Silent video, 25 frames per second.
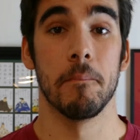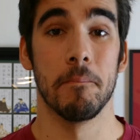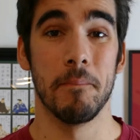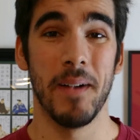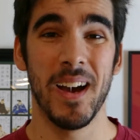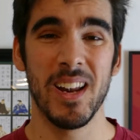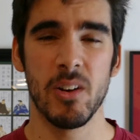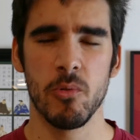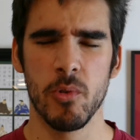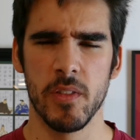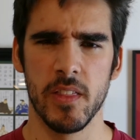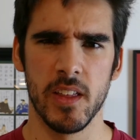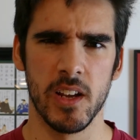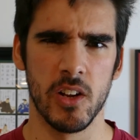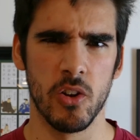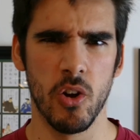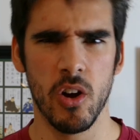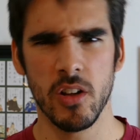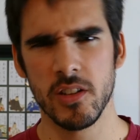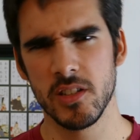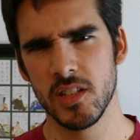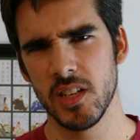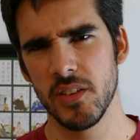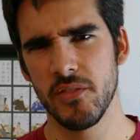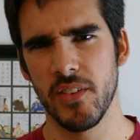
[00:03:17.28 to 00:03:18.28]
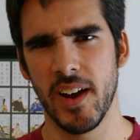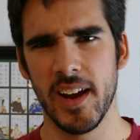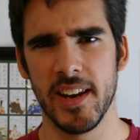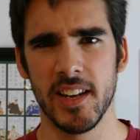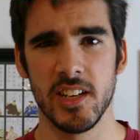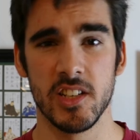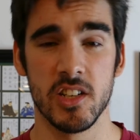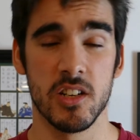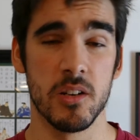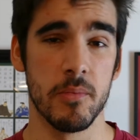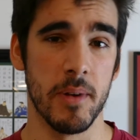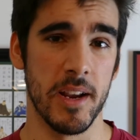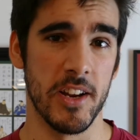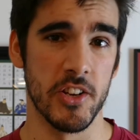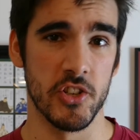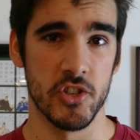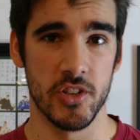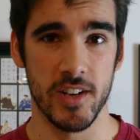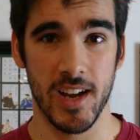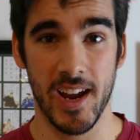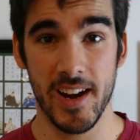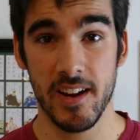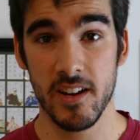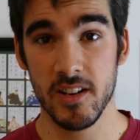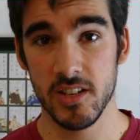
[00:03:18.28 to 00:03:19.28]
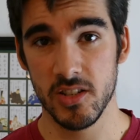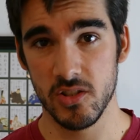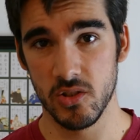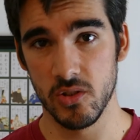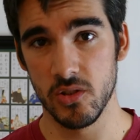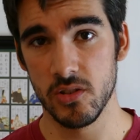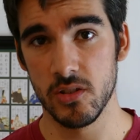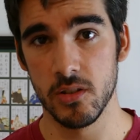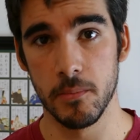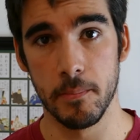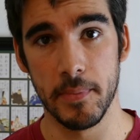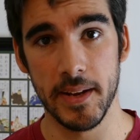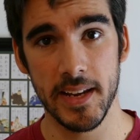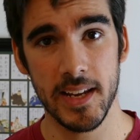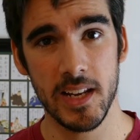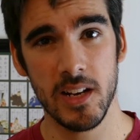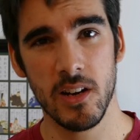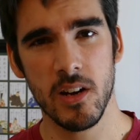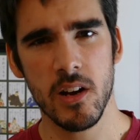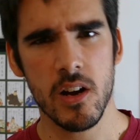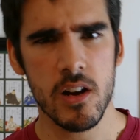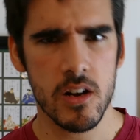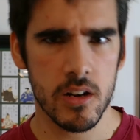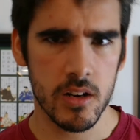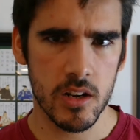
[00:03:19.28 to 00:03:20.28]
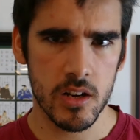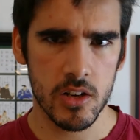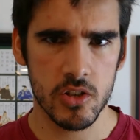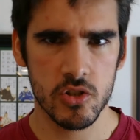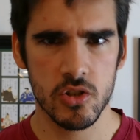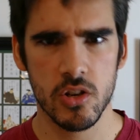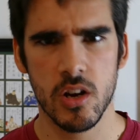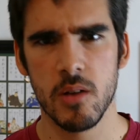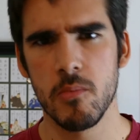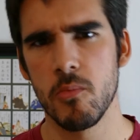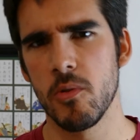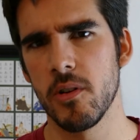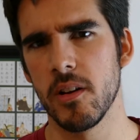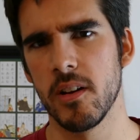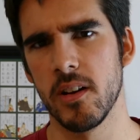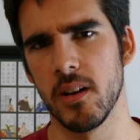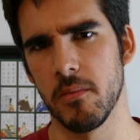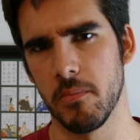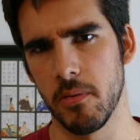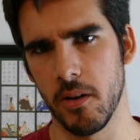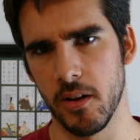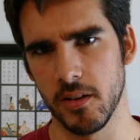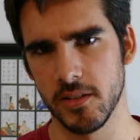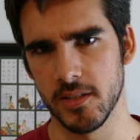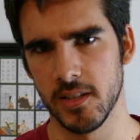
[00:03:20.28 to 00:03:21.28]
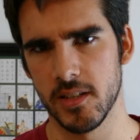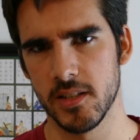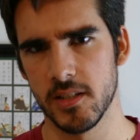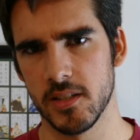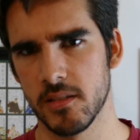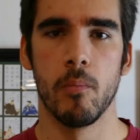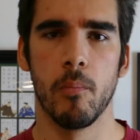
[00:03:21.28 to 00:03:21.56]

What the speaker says: but with the god's divine intervention understood to be lurking somewhere in the process.